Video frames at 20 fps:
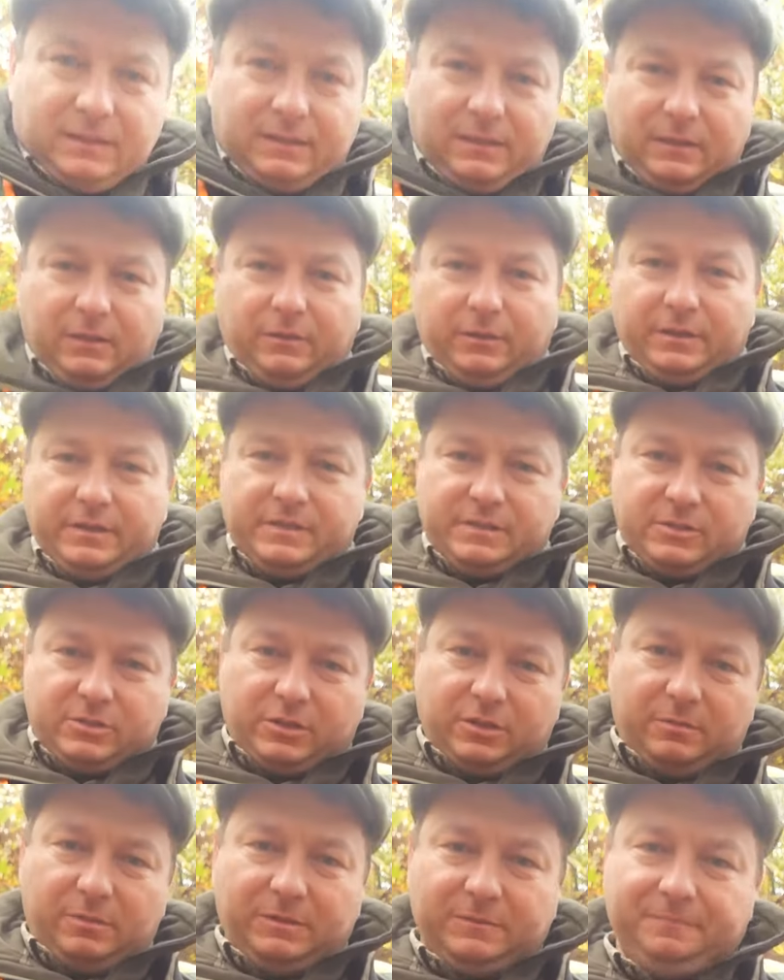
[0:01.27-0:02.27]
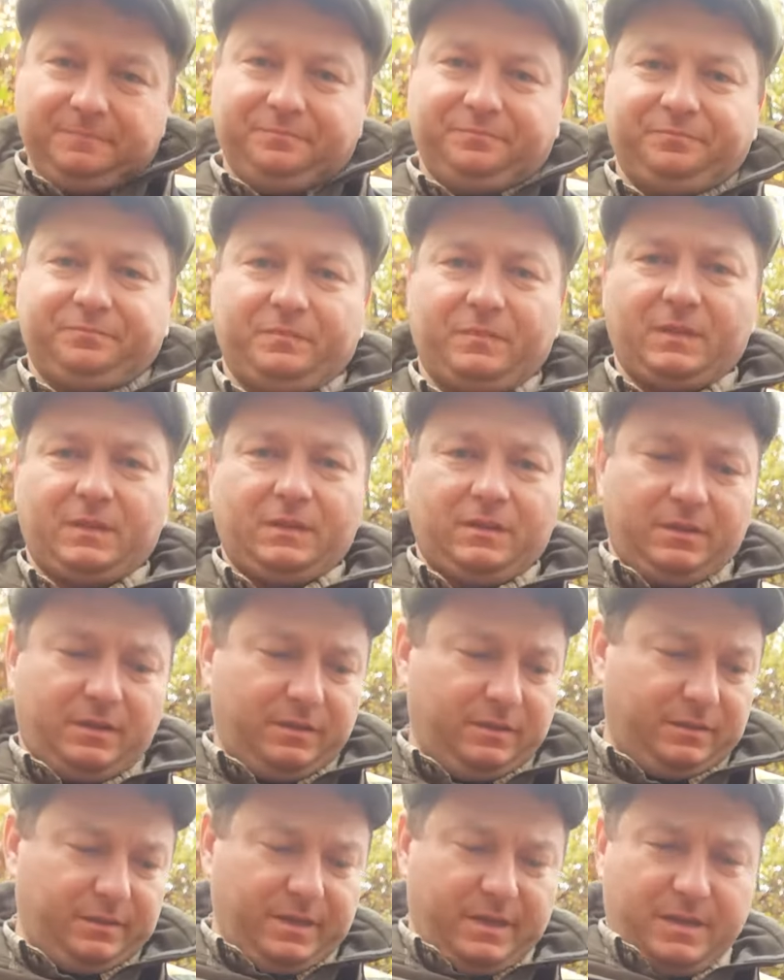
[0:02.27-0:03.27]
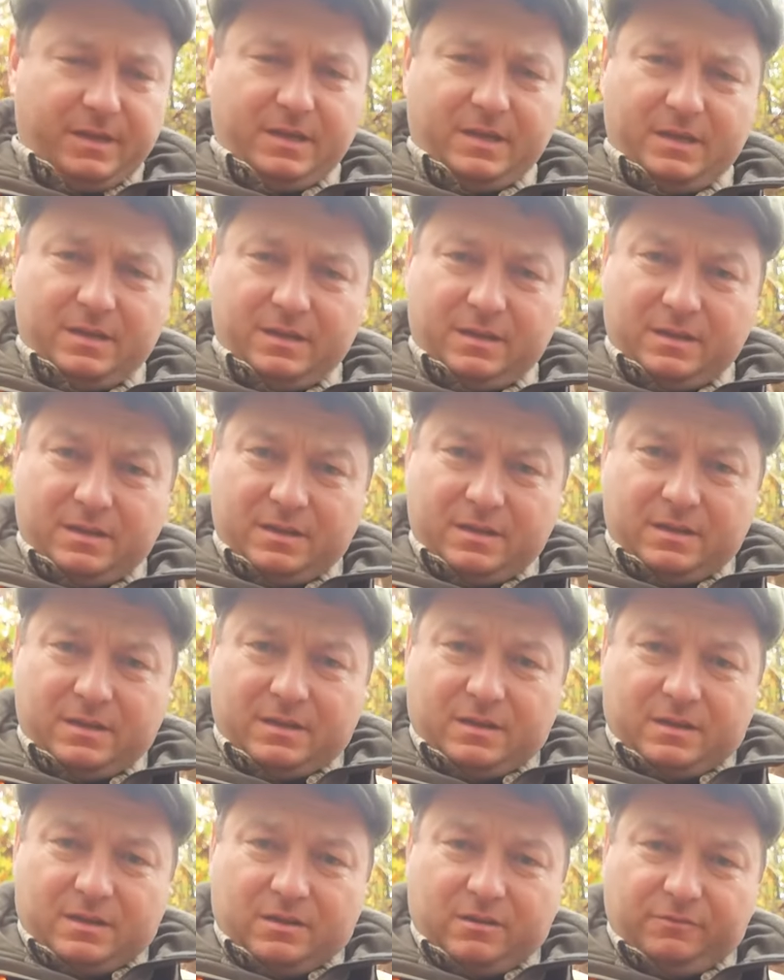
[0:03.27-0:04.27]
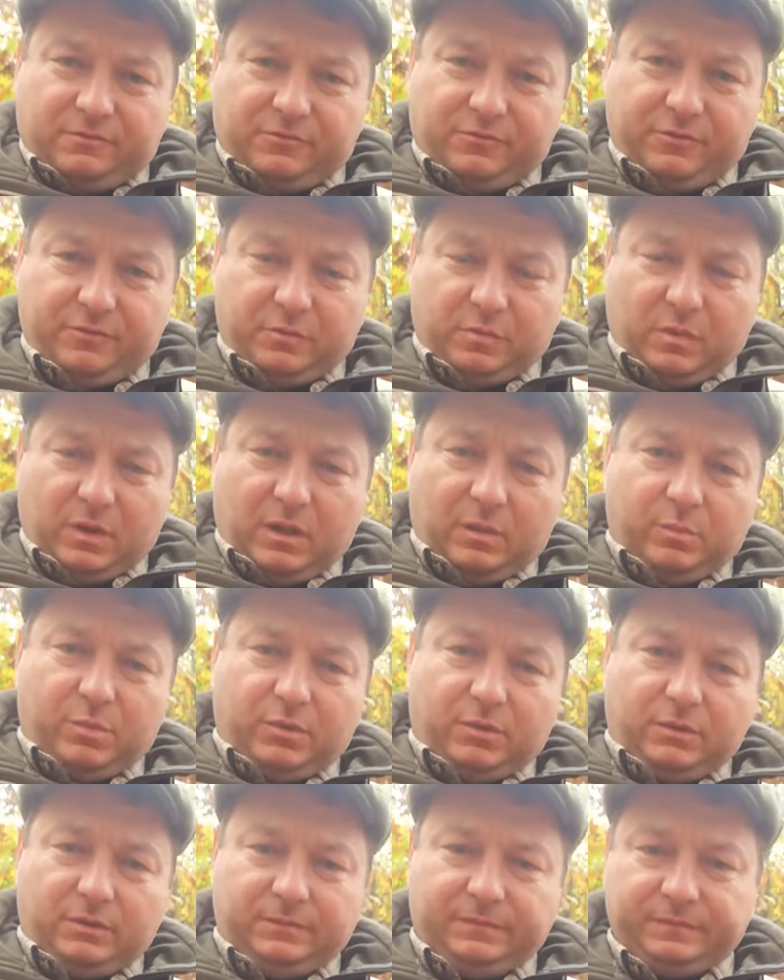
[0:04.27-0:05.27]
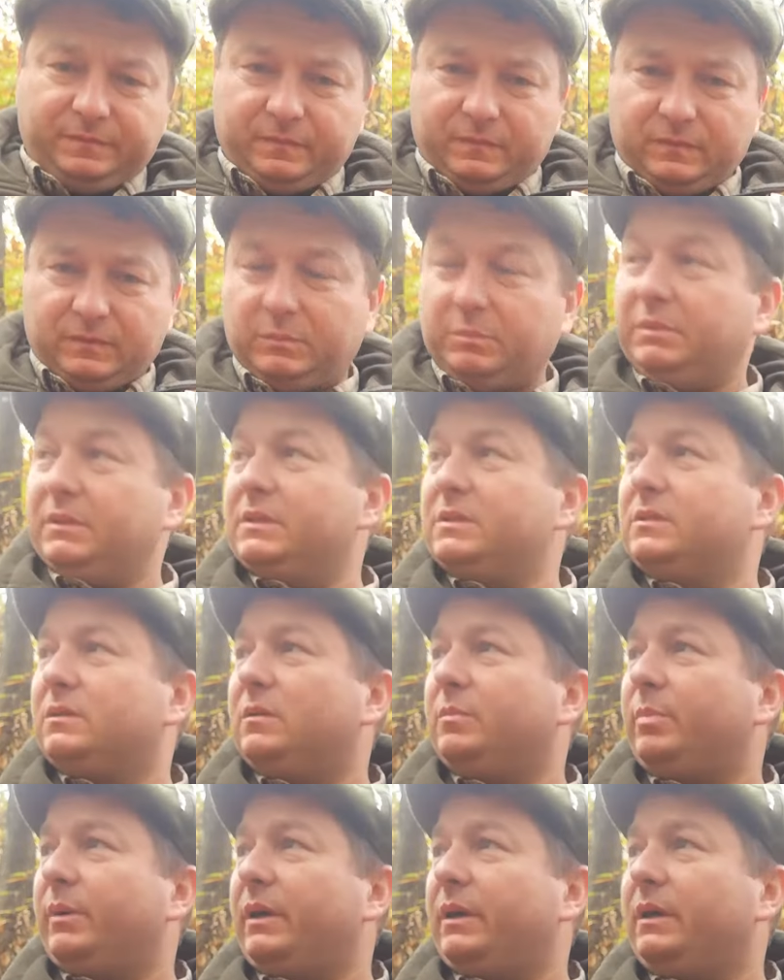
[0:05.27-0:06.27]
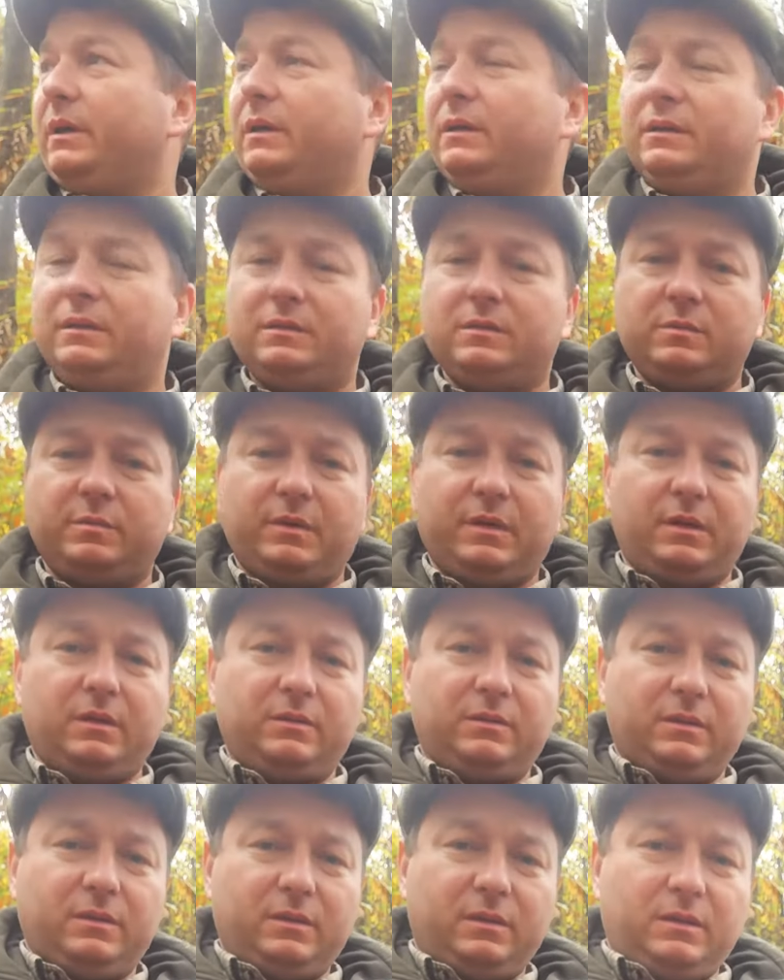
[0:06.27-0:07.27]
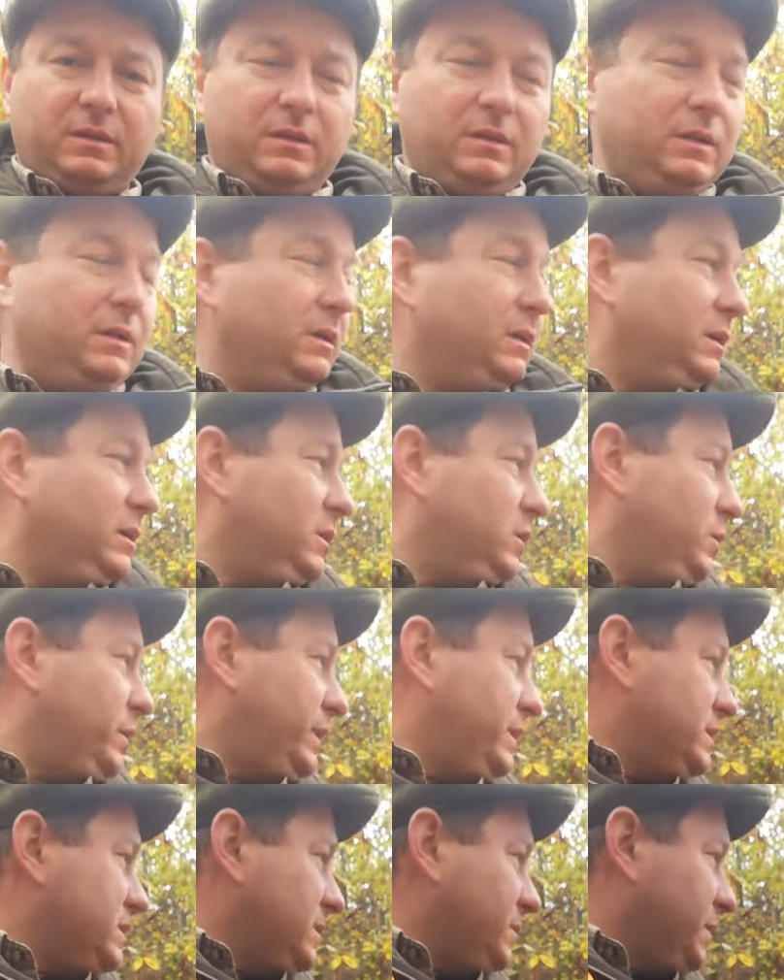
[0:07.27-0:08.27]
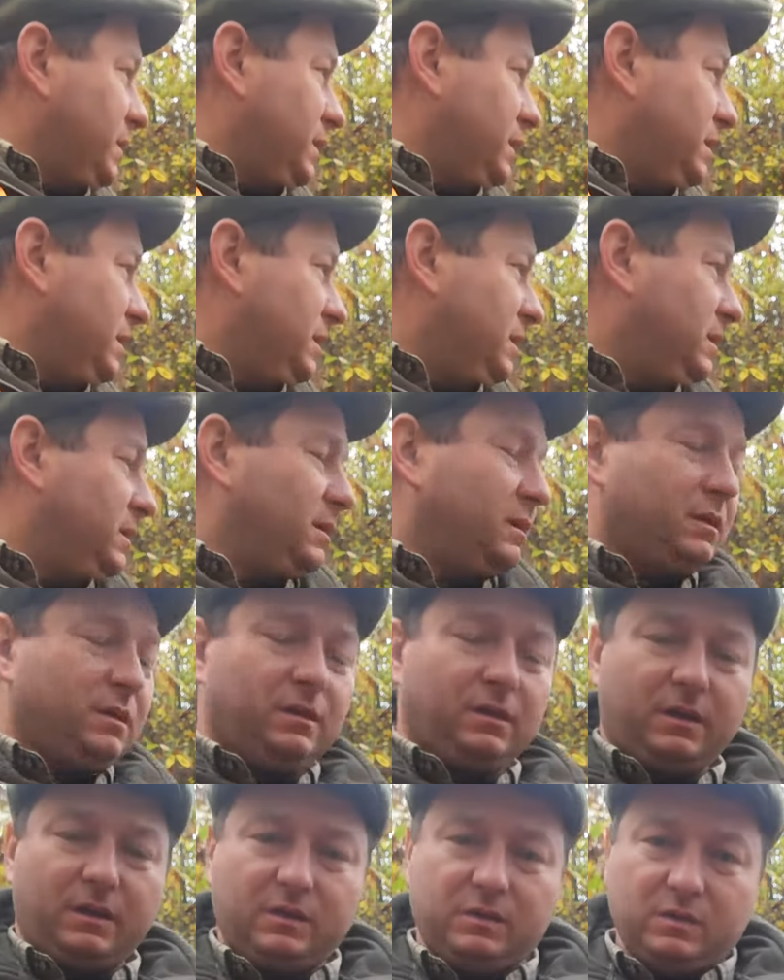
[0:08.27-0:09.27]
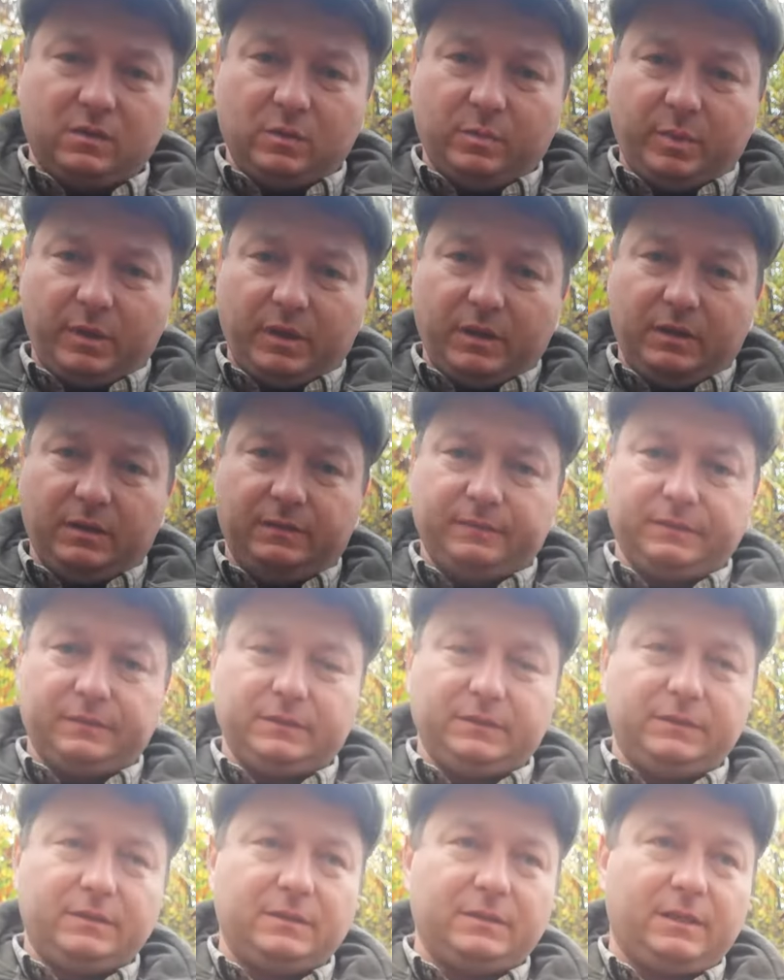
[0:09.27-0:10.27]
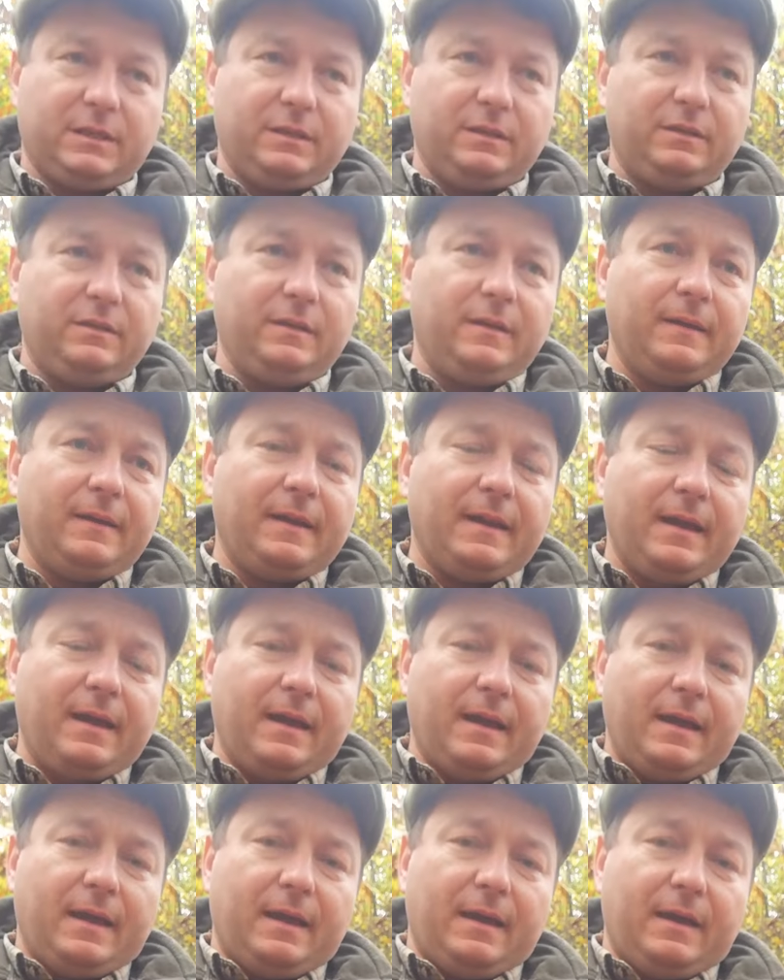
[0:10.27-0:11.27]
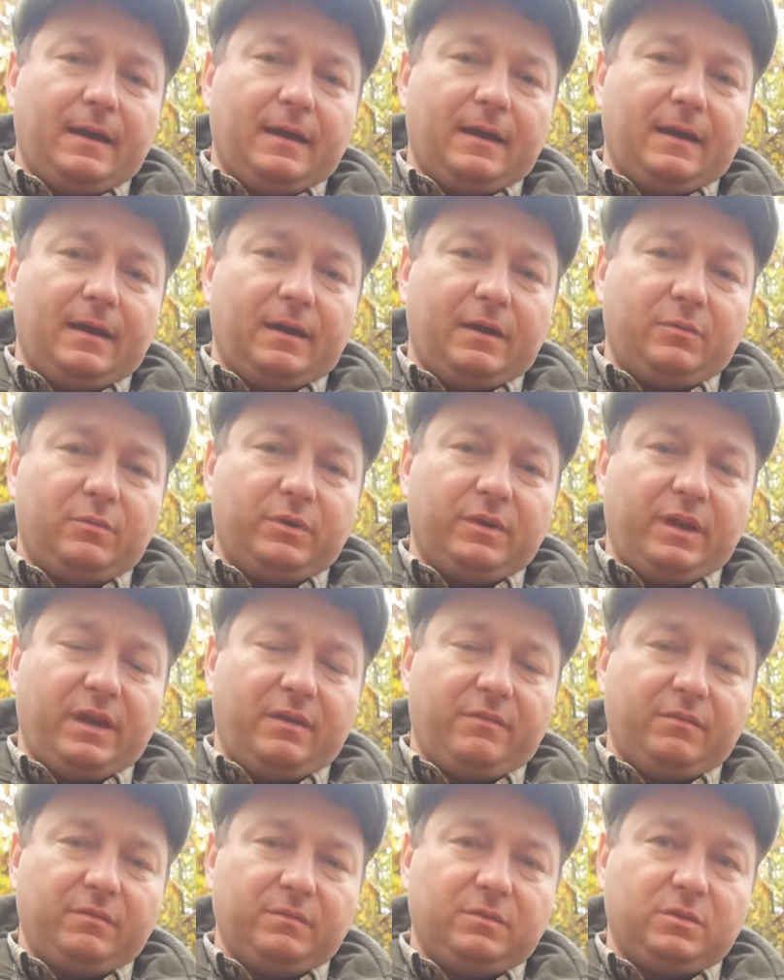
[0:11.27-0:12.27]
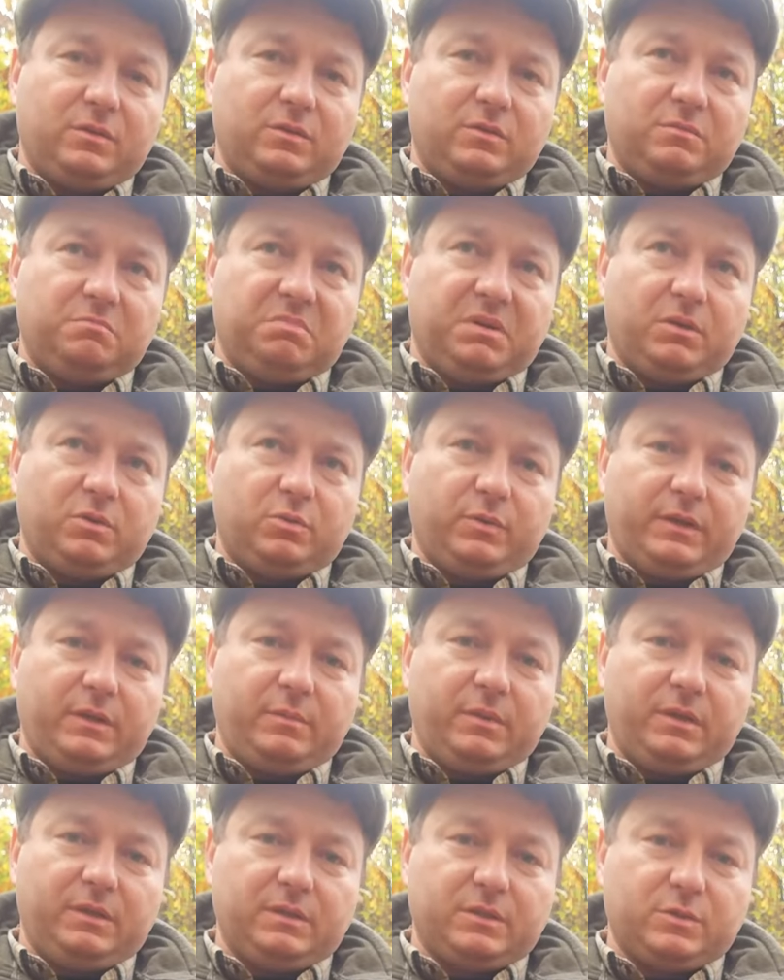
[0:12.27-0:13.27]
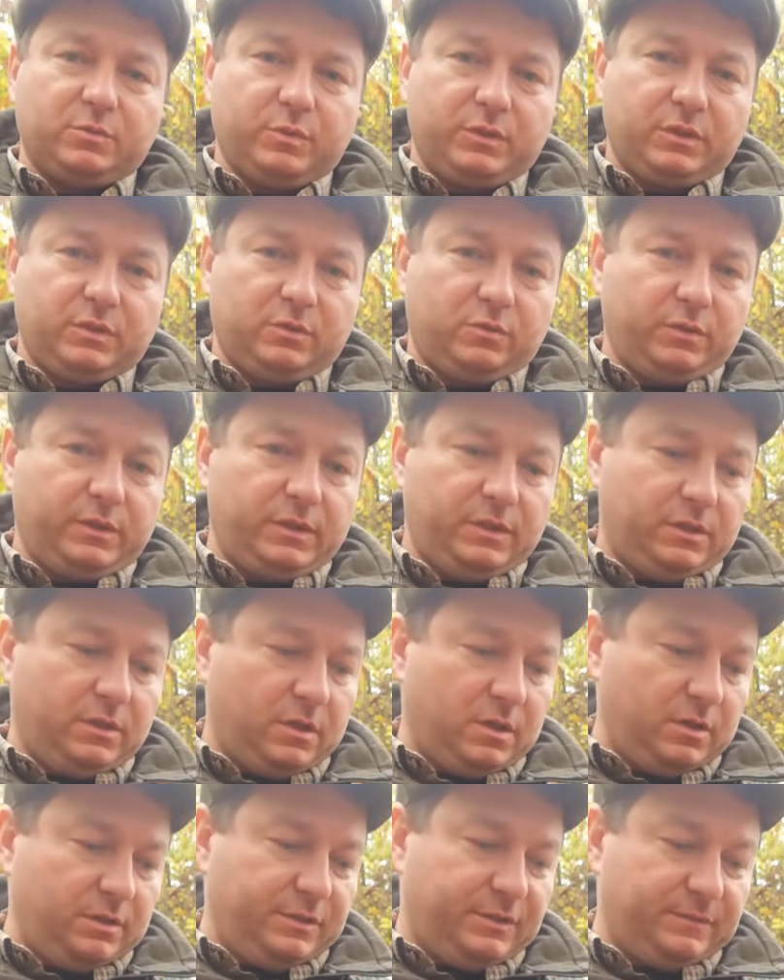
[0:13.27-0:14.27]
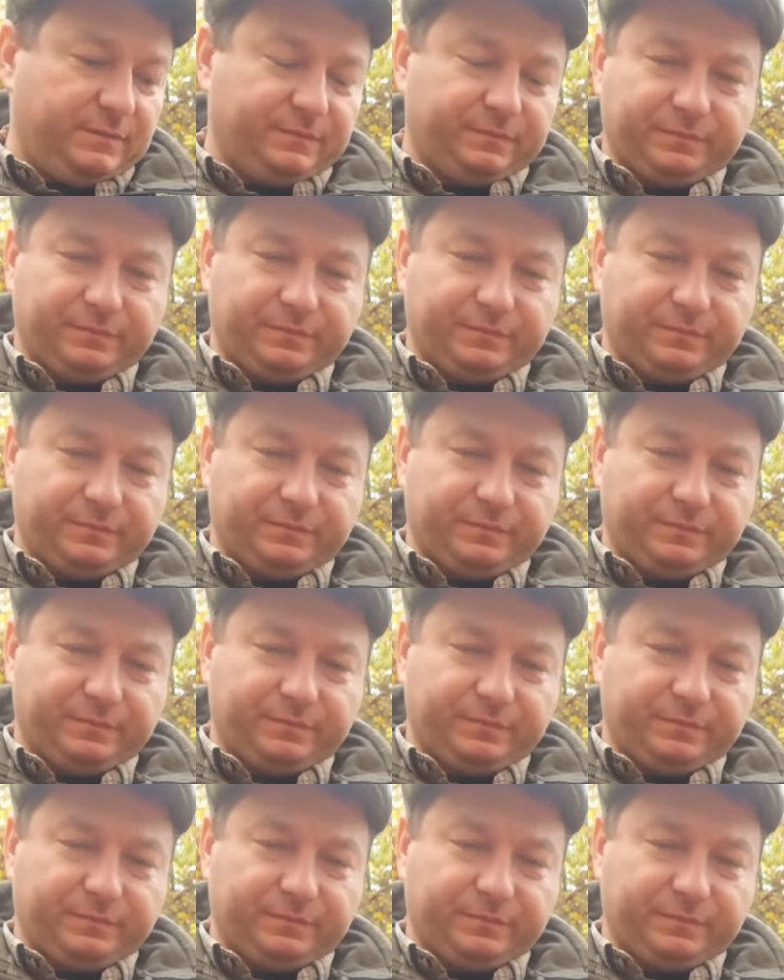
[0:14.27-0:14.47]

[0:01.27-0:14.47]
Hello ladies and gentlemen, another day of driven wild boar. I'm placed on a peg, it's about 20 something guns on a peg on this liner. Uh, we're having about 20 beaters with 20 dogs.